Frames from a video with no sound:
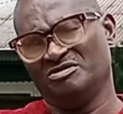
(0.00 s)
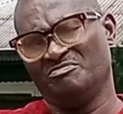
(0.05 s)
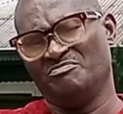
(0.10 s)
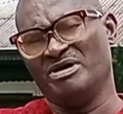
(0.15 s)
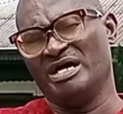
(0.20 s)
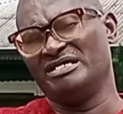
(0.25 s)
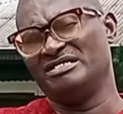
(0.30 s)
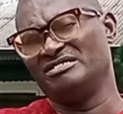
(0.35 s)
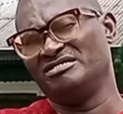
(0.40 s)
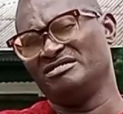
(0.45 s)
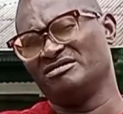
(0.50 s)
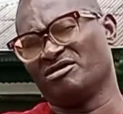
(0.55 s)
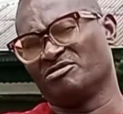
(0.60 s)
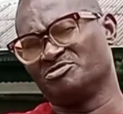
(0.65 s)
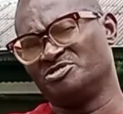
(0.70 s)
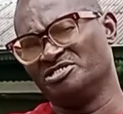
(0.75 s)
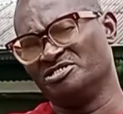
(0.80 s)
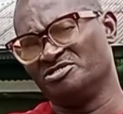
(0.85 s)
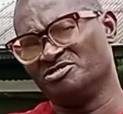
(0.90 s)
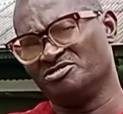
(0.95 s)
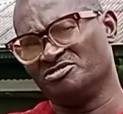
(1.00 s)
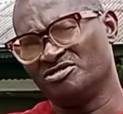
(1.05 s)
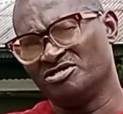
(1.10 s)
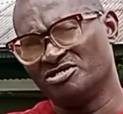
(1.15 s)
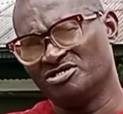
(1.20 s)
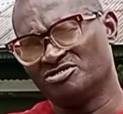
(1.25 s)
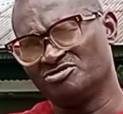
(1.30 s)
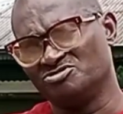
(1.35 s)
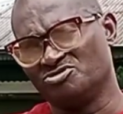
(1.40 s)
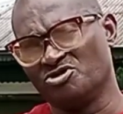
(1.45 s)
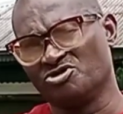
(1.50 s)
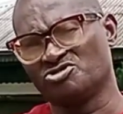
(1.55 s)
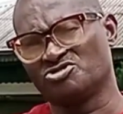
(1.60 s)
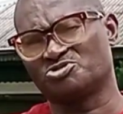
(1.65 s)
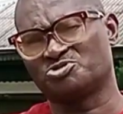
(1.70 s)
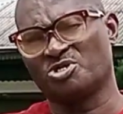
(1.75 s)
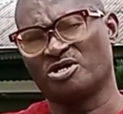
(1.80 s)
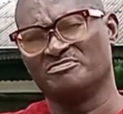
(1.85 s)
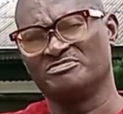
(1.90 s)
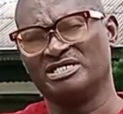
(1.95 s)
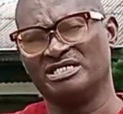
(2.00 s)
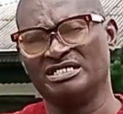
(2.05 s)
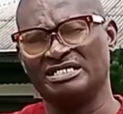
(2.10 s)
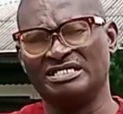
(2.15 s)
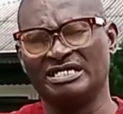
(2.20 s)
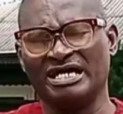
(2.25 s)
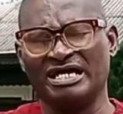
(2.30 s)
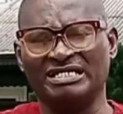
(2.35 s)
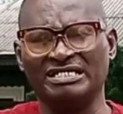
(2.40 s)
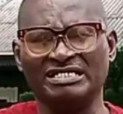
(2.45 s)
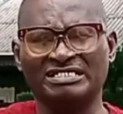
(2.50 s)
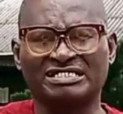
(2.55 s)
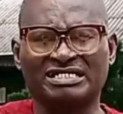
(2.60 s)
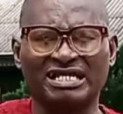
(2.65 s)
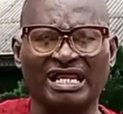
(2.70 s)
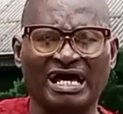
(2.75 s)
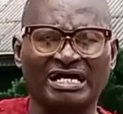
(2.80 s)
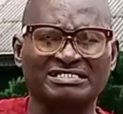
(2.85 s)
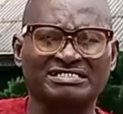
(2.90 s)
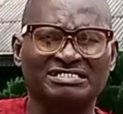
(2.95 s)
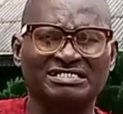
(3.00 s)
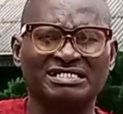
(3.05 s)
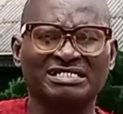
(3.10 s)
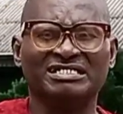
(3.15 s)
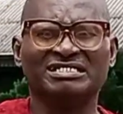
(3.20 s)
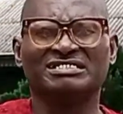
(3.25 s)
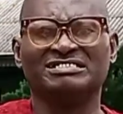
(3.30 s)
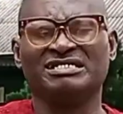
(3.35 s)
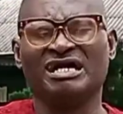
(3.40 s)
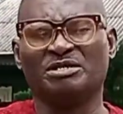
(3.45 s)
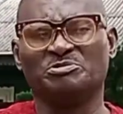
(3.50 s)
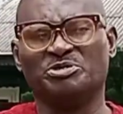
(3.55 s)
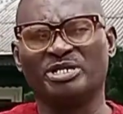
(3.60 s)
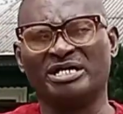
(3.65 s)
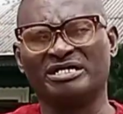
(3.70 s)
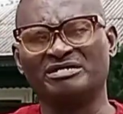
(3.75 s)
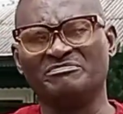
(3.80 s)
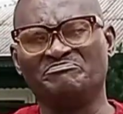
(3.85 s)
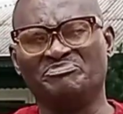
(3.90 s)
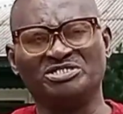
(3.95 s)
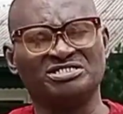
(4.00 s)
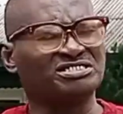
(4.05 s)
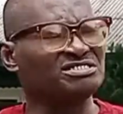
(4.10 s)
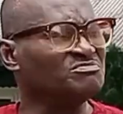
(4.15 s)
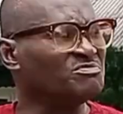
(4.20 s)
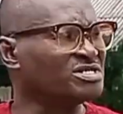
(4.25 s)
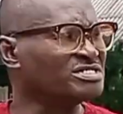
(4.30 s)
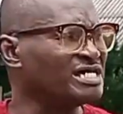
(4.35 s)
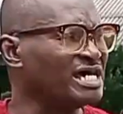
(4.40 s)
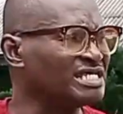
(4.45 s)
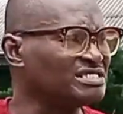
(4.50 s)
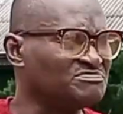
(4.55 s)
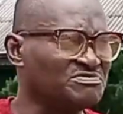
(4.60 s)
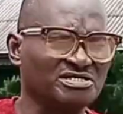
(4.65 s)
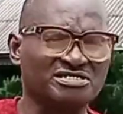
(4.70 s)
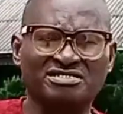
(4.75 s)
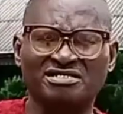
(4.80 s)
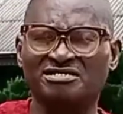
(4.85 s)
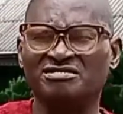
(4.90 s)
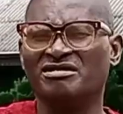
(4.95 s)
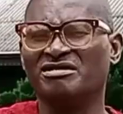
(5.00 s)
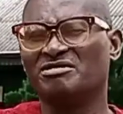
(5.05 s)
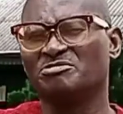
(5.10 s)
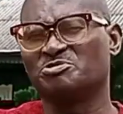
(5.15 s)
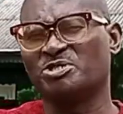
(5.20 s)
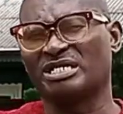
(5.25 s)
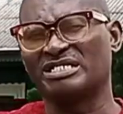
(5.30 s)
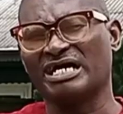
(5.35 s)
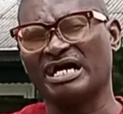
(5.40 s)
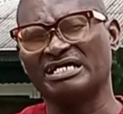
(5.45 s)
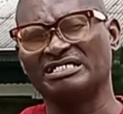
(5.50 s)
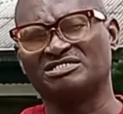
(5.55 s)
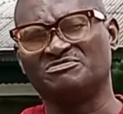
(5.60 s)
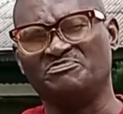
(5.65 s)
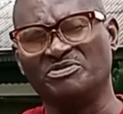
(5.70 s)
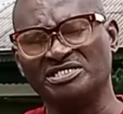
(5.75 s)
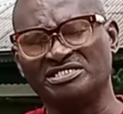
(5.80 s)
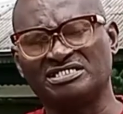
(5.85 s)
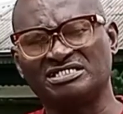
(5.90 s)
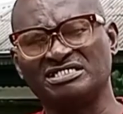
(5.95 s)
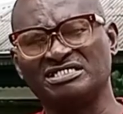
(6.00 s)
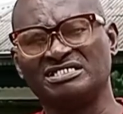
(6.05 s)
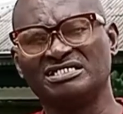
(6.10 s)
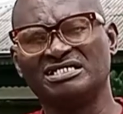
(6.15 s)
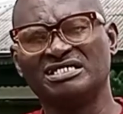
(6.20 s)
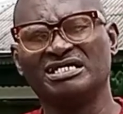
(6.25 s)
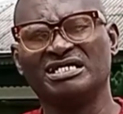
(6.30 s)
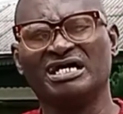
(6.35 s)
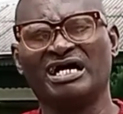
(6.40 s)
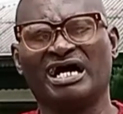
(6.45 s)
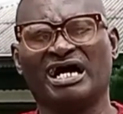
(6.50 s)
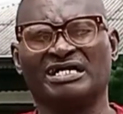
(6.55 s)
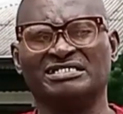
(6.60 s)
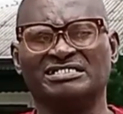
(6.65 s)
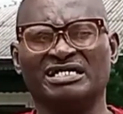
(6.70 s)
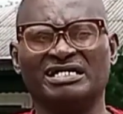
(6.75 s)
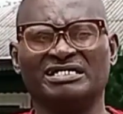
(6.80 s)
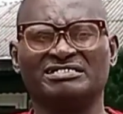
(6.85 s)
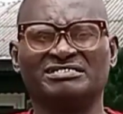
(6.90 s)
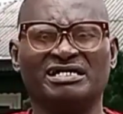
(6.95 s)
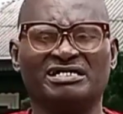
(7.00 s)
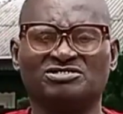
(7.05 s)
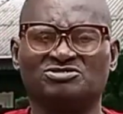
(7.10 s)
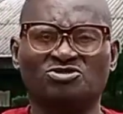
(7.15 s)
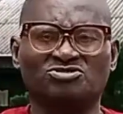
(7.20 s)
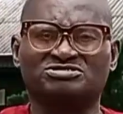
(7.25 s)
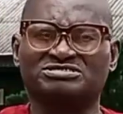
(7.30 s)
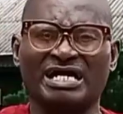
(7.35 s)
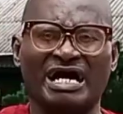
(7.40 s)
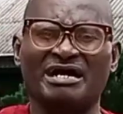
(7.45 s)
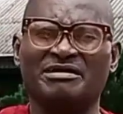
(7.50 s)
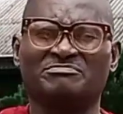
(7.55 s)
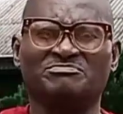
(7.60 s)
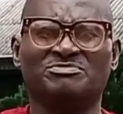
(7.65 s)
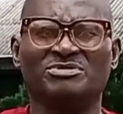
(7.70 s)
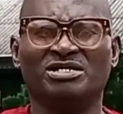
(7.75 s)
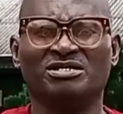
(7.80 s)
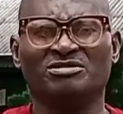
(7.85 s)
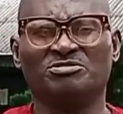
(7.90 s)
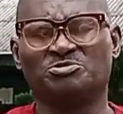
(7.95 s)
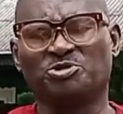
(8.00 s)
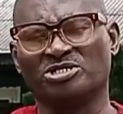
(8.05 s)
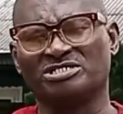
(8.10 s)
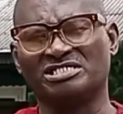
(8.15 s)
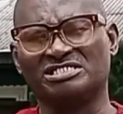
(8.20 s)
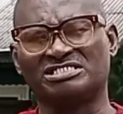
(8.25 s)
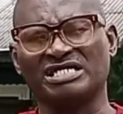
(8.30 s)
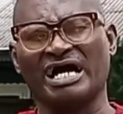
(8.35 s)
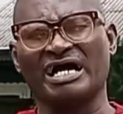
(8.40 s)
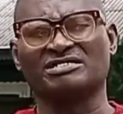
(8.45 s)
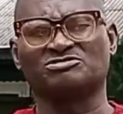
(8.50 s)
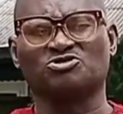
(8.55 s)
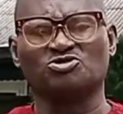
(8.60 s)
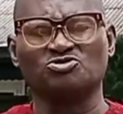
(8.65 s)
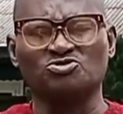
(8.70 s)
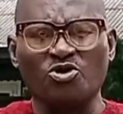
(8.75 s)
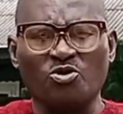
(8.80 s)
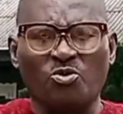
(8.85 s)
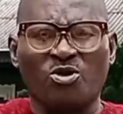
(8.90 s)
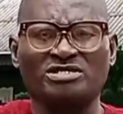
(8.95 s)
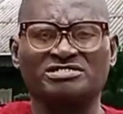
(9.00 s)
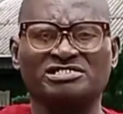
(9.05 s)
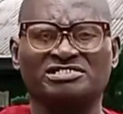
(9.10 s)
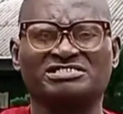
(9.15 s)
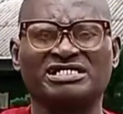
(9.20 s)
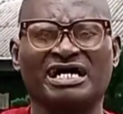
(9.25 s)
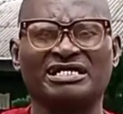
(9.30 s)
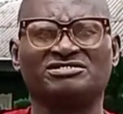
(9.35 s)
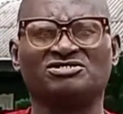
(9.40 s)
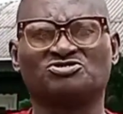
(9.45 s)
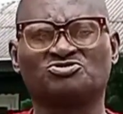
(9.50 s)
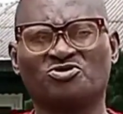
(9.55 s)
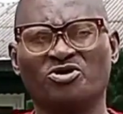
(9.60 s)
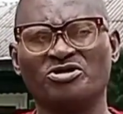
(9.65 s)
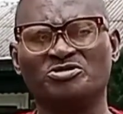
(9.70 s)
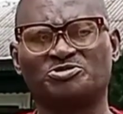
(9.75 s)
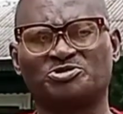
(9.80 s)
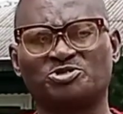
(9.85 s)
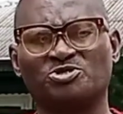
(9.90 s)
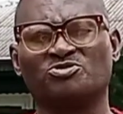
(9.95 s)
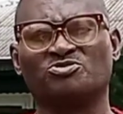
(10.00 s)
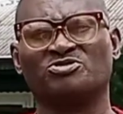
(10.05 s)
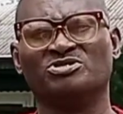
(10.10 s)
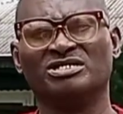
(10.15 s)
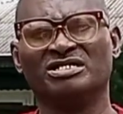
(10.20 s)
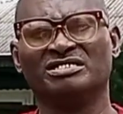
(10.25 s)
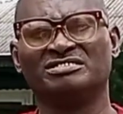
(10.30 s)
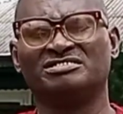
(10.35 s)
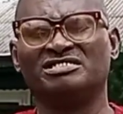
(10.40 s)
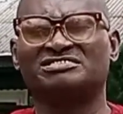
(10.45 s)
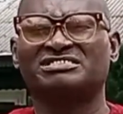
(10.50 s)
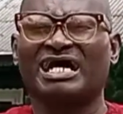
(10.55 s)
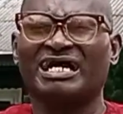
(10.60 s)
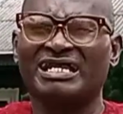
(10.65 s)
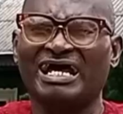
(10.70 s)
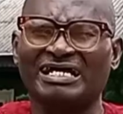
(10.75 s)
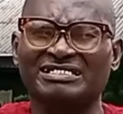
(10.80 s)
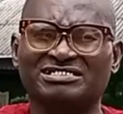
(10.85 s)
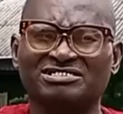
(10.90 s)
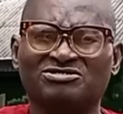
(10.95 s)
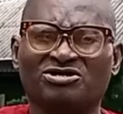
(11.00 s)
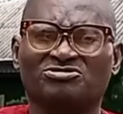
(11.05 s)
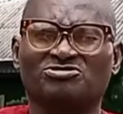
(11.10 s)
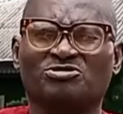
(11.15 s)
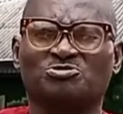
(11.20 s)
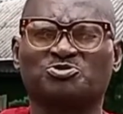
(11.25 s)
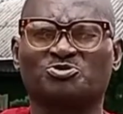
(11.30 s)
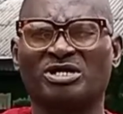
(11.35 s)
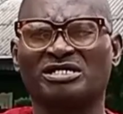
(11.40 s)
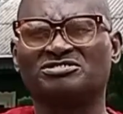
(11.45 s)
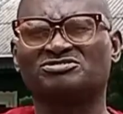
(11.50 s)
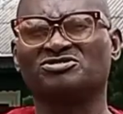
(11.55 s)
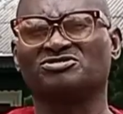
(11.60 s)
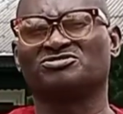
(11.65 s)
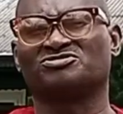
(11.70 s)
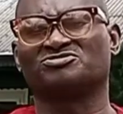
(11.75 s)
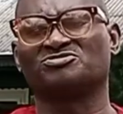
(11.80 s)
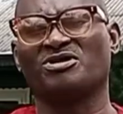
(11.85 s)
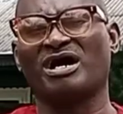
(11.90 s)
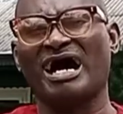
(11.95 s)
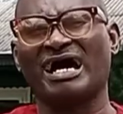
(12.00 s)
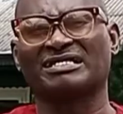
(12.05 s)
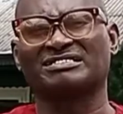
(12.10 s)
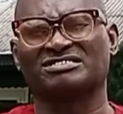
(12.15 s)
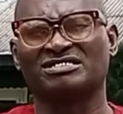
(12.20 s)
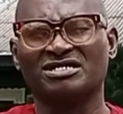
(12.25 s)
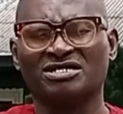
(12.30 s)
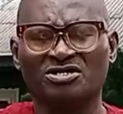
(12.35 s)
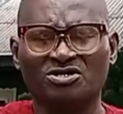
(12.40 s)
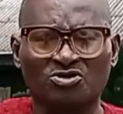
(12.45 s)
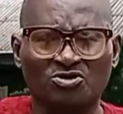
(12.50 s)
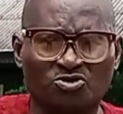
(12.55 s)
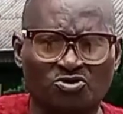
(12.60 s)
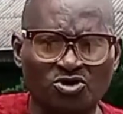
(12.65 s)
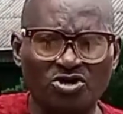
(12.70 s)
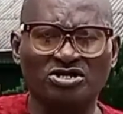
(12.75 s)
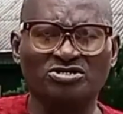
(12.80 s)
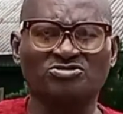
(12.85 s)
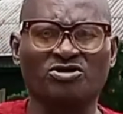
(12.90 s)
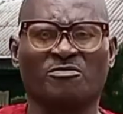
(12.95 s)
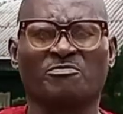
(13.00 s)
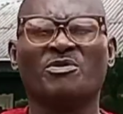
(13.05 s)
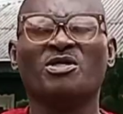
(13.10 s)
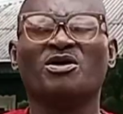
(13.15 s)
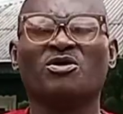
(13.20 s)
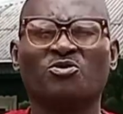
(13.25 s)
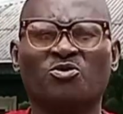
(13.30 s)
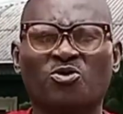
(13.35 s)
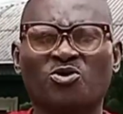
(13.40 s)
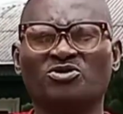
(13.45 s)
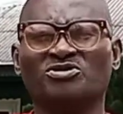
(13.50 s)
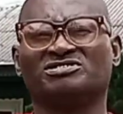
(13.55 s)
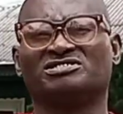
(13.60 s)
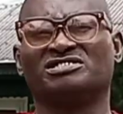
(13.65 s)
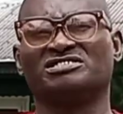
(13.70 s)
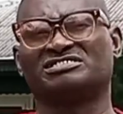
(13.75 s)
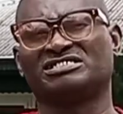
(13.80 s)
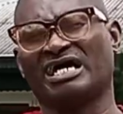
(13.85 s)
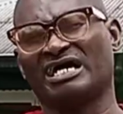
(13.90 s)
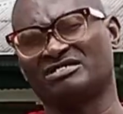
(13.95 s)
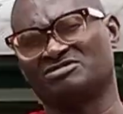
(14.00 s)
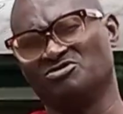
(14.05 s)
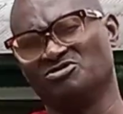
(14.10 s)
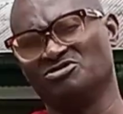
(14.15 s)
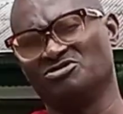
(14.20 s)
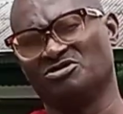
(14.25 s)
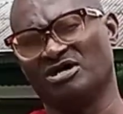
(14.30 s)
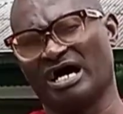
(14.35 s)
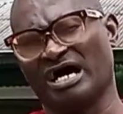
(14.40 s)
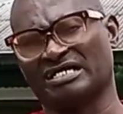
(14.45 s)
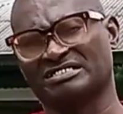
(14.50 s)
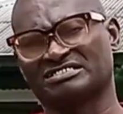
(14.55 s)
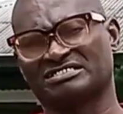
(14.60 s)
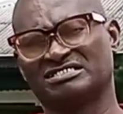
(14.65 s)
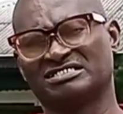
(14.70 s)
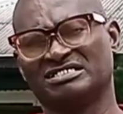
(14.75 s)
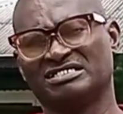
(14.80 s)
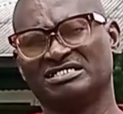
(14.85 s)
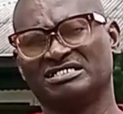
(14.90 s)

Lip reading: Many of those from the elite class, they are very busy. Mother is busy, father is busy, and then there's no time for the child to know what the child is going through. The child has a lot of questions to ask. Growing up, who is the child going to ask?